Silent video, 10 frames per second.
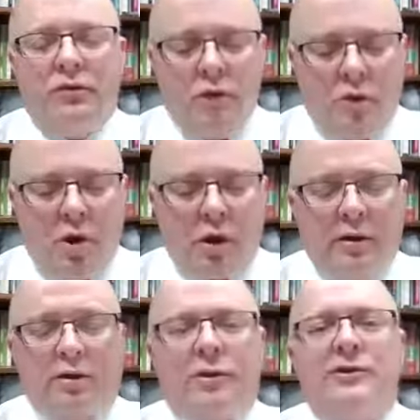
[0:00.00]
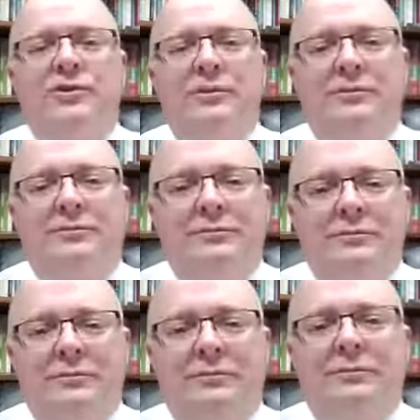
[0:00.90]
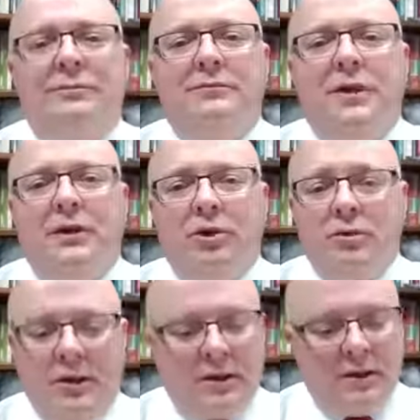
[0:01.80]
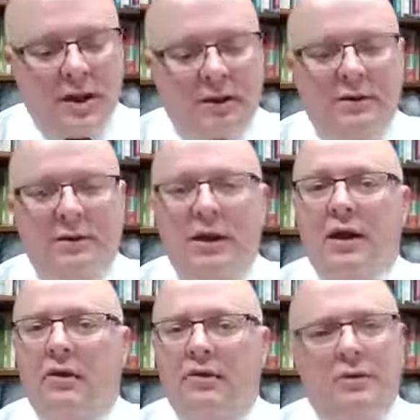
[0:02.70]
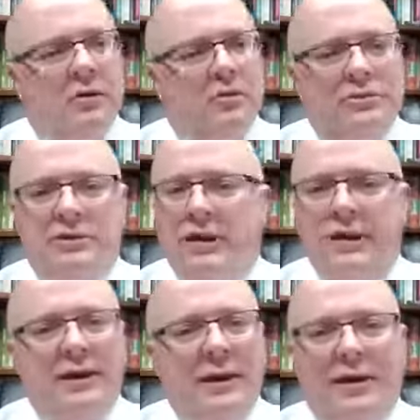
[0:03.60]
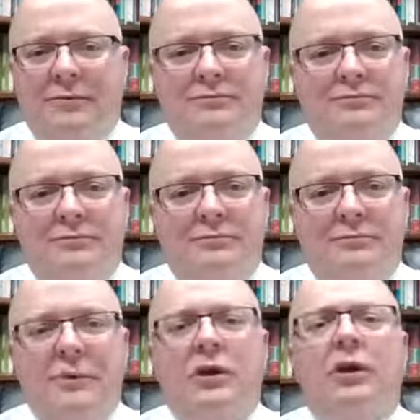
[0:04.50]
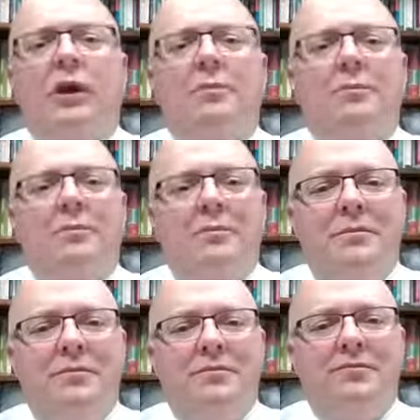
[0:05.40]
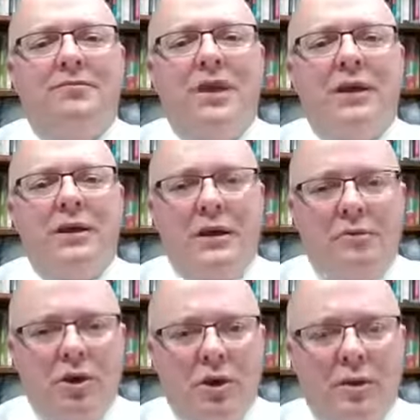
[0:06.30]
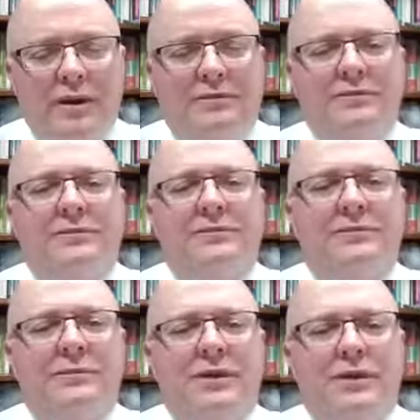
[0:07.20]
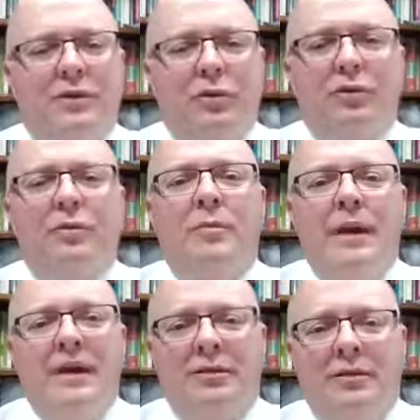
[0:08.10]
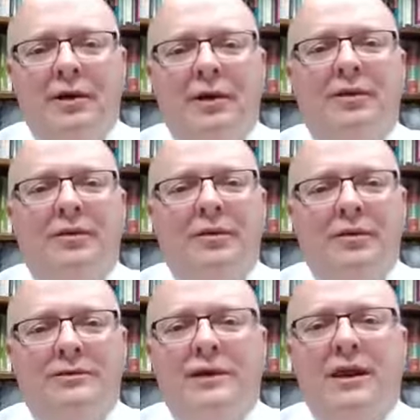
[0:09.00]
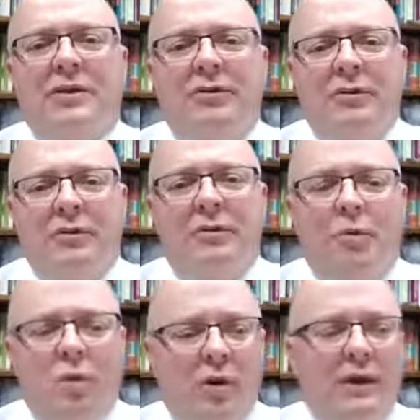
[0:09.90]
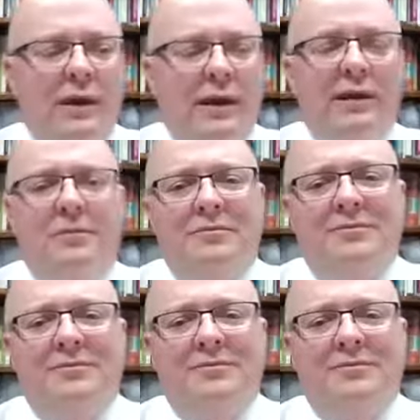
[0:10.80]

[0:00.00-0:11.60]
If you are a Christian, and you get knocked down, don't stay down. Get up. Keep going. We're going to make it there together one day.